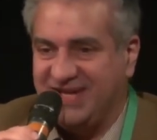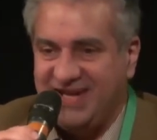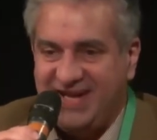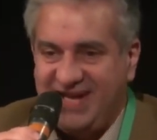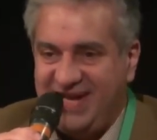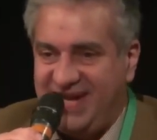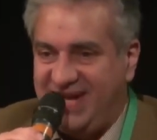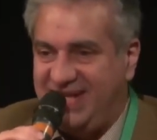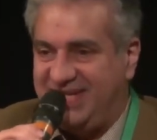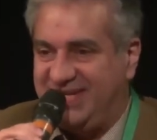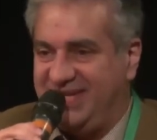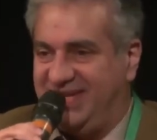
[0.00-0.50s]

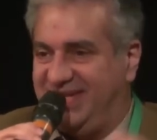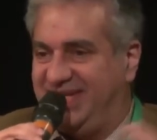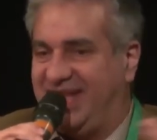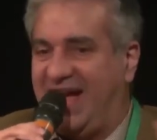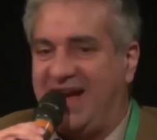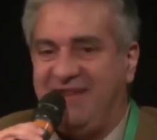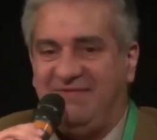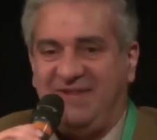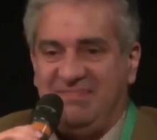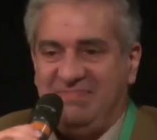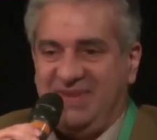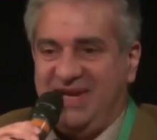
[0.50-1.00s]
it's
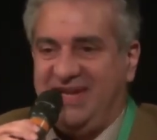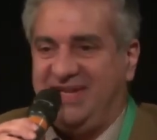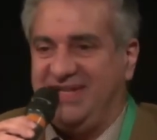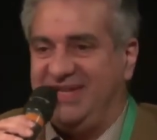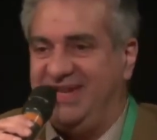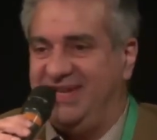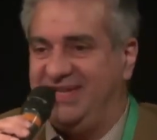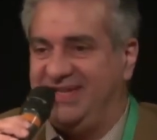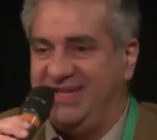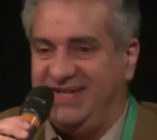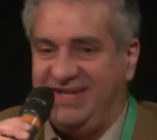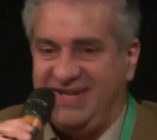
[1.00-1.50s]
stifling
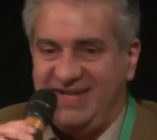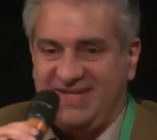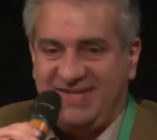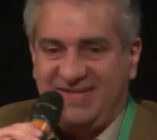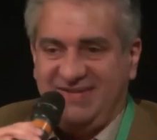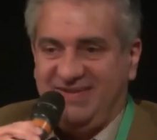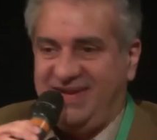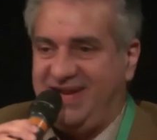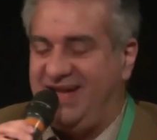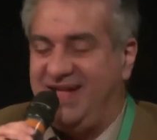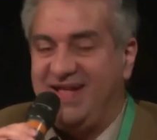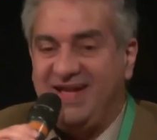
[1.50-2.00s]
business and it's
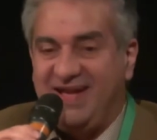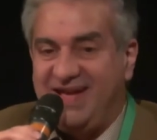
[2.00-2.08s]
okay.